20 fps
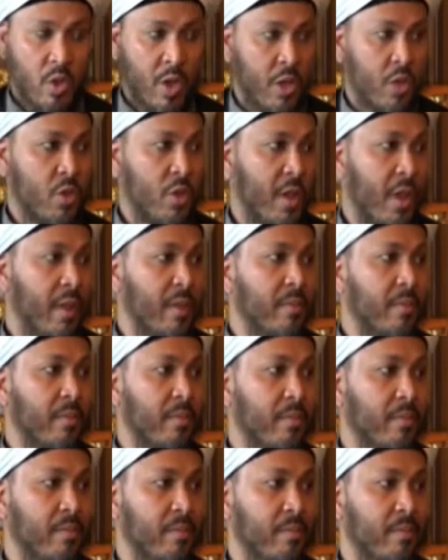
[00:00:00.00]
Don't judge that.
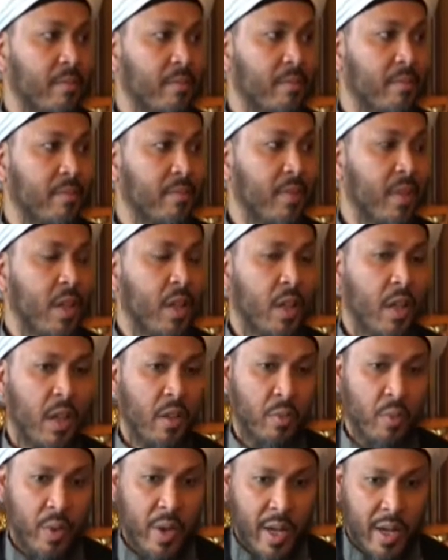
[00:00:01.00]

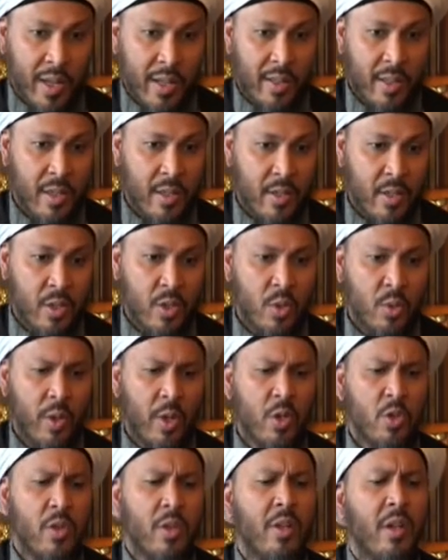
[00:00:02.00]
If we are in that
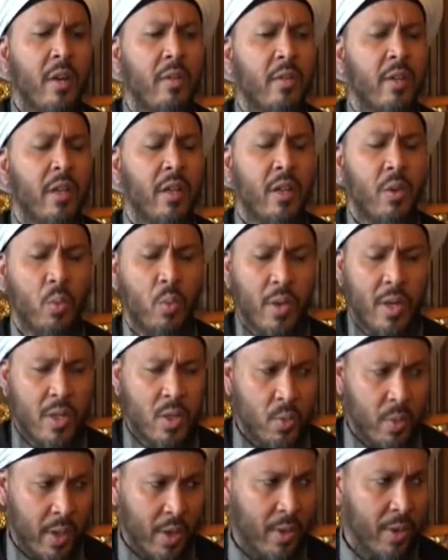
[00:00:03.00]
situation, definitely
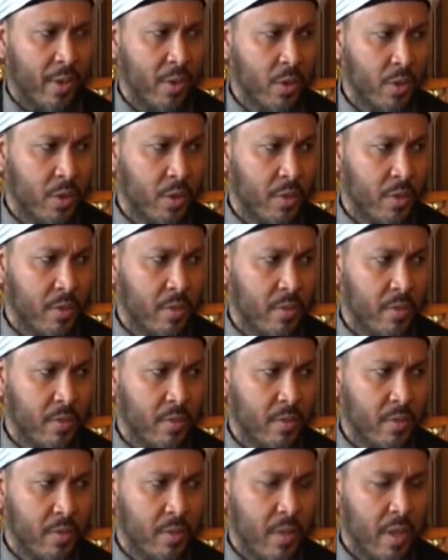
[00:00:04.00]
worse we're going to do.
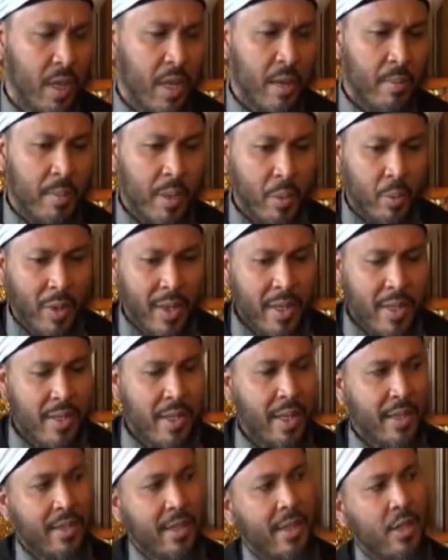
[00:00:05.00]
But
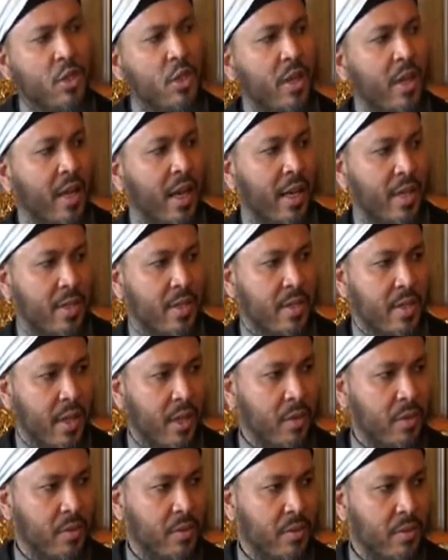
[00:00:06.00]
what is that teaching
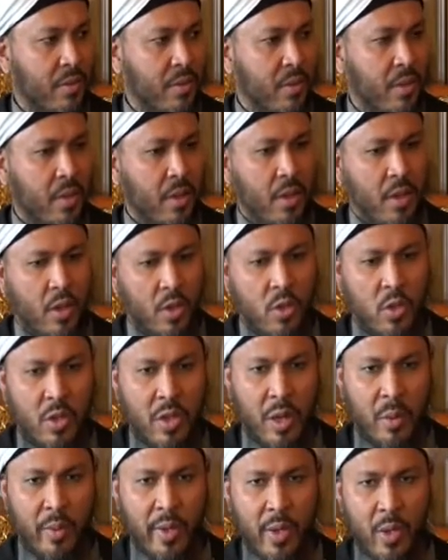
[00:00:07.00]
us now?
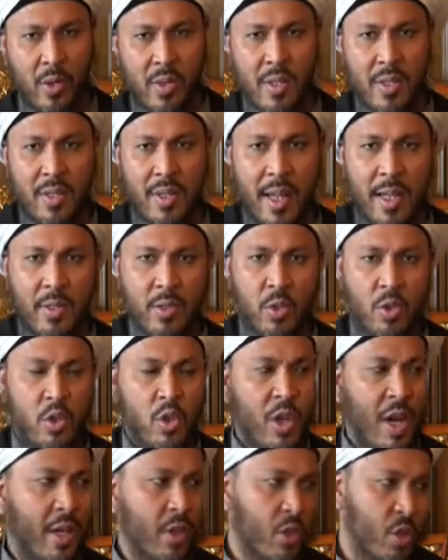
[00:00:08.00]
So that we don't stand
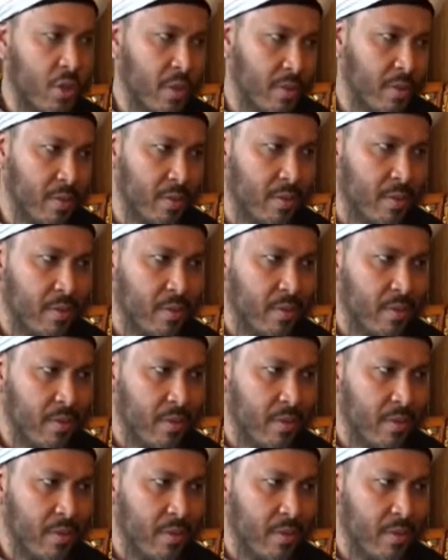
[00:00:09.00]
to judge.